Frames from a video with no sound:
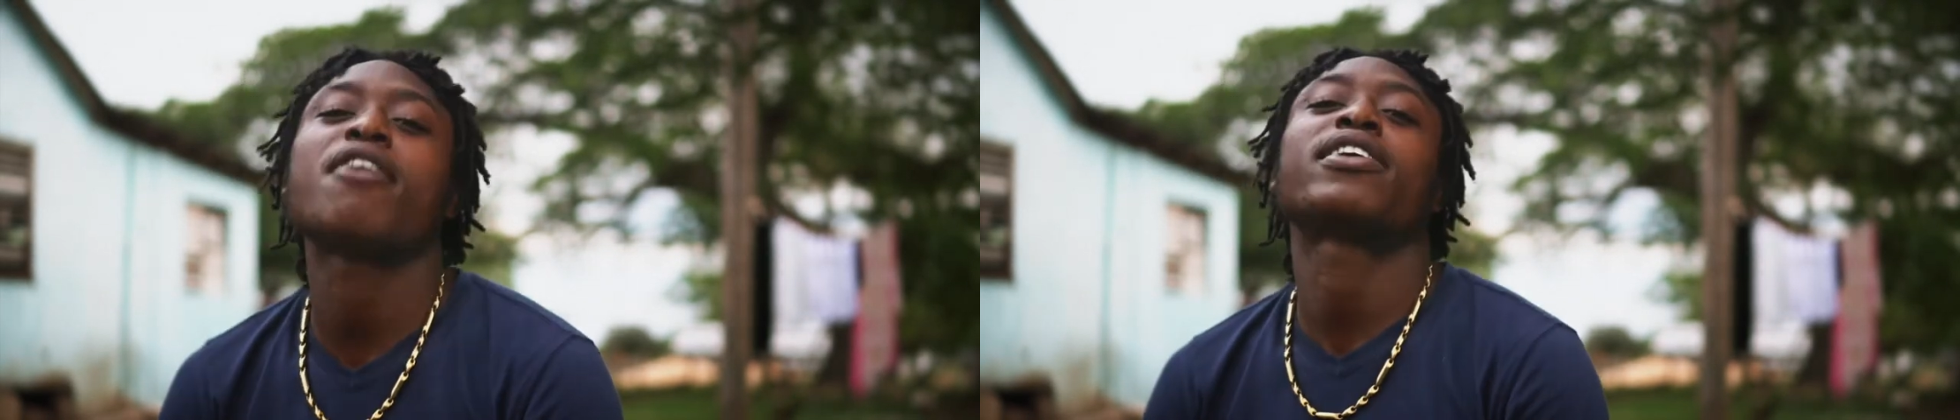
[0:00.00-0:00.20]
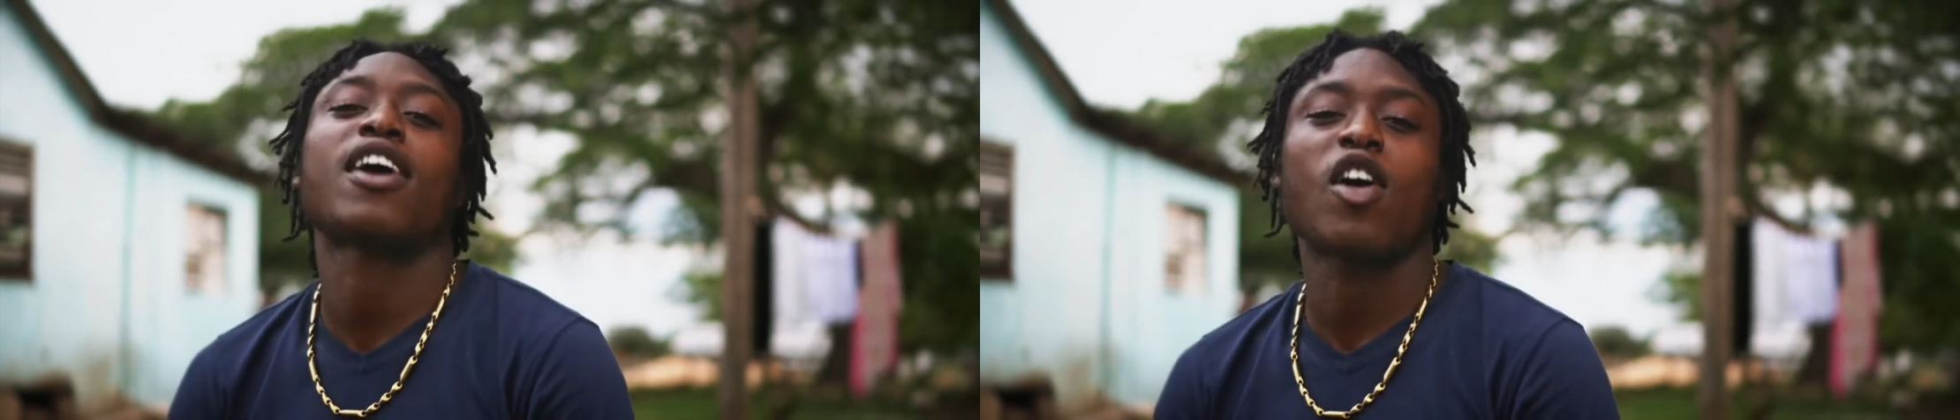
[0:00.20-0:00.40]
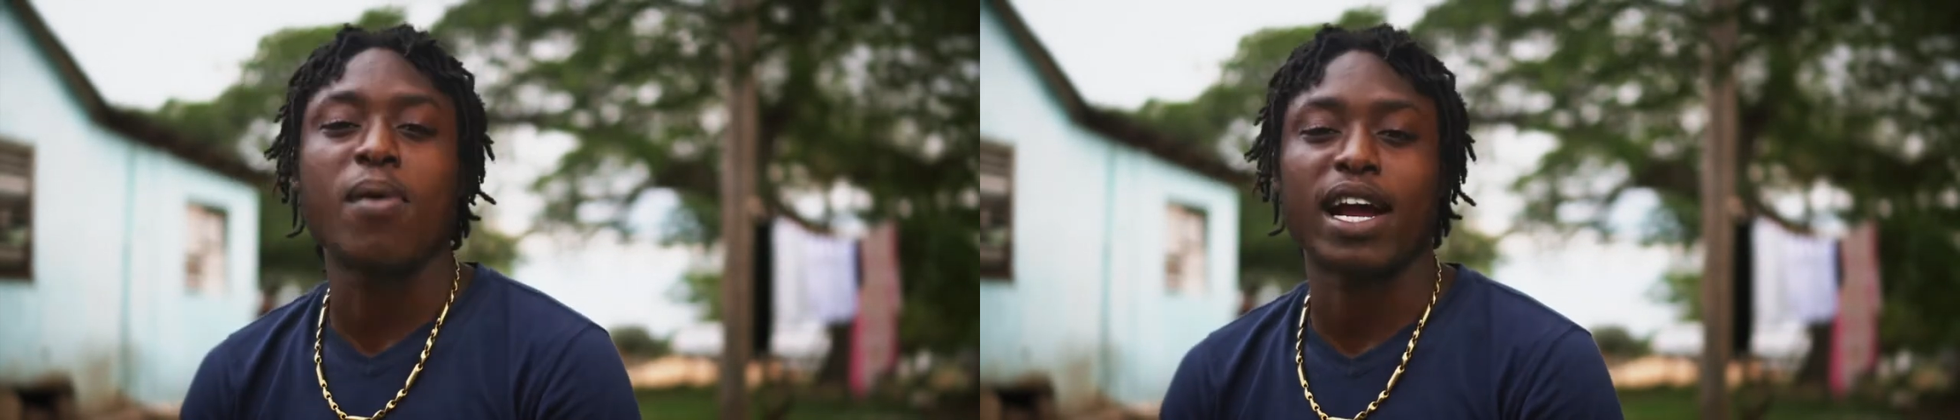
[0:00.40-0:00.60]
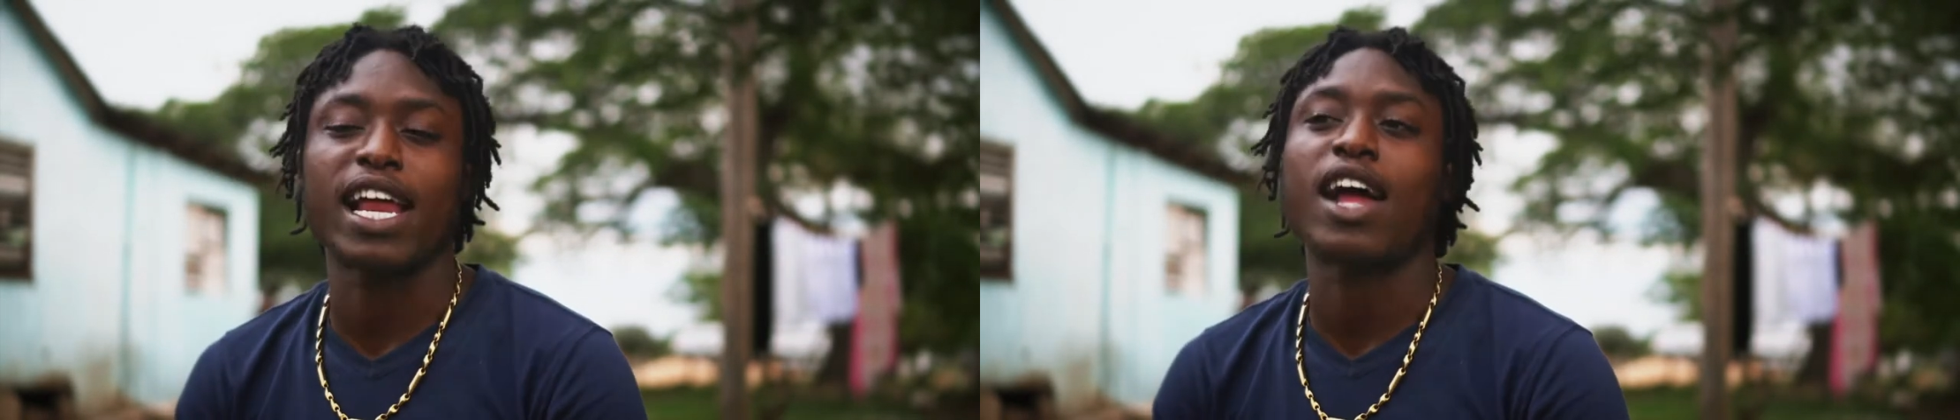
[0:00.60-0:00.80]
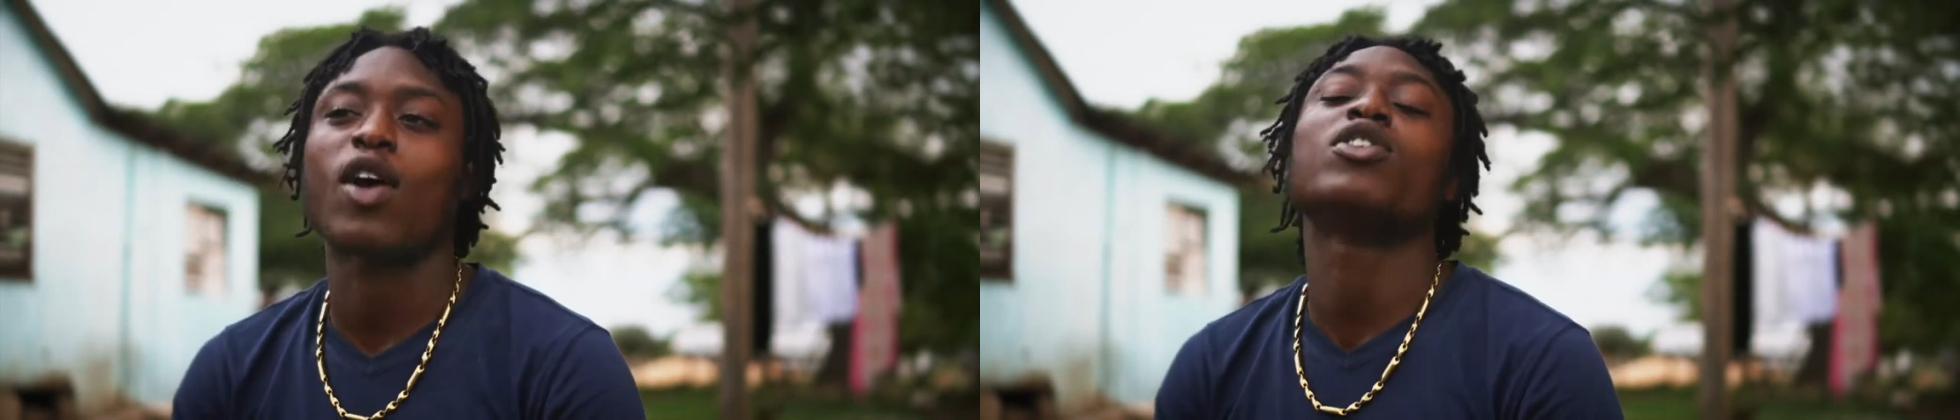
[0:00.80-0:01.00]
reckon I go back in
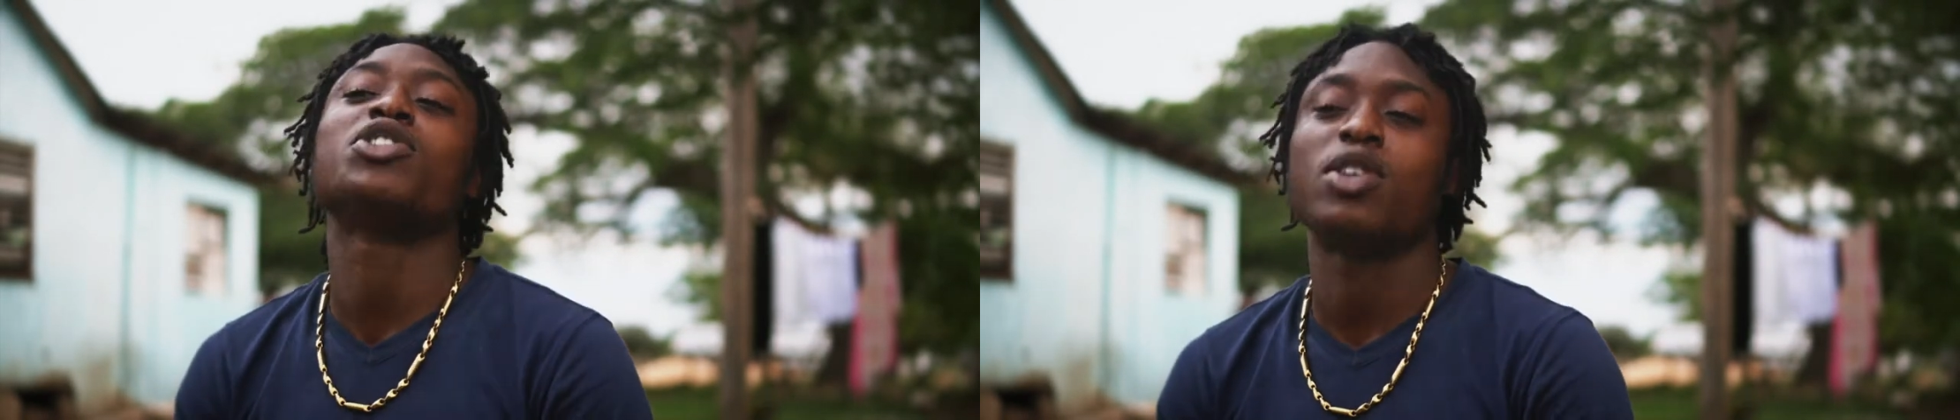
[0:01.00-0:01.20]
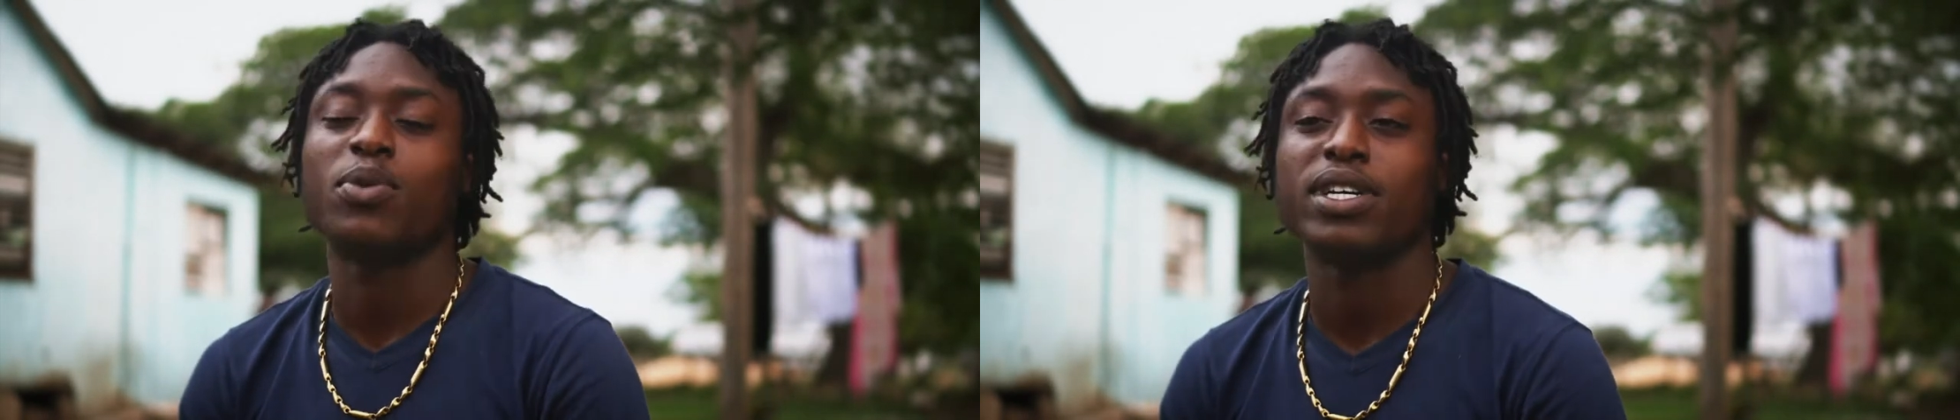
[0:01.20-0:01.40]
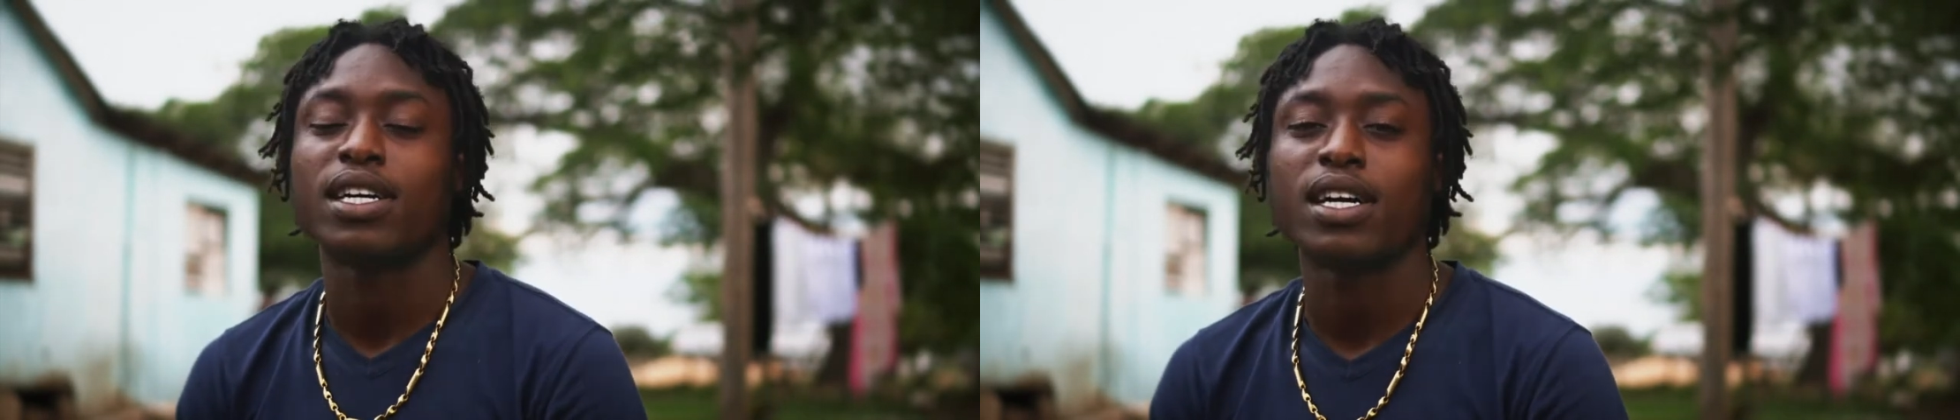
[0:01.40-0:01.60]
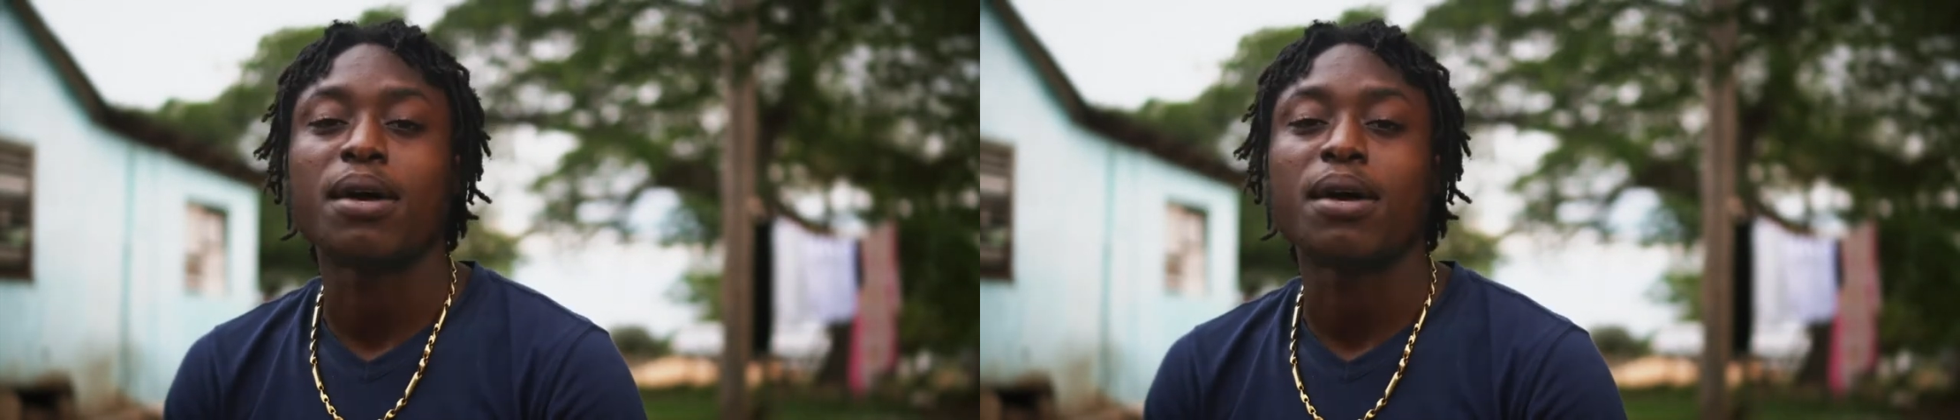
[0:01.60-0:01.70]
our country with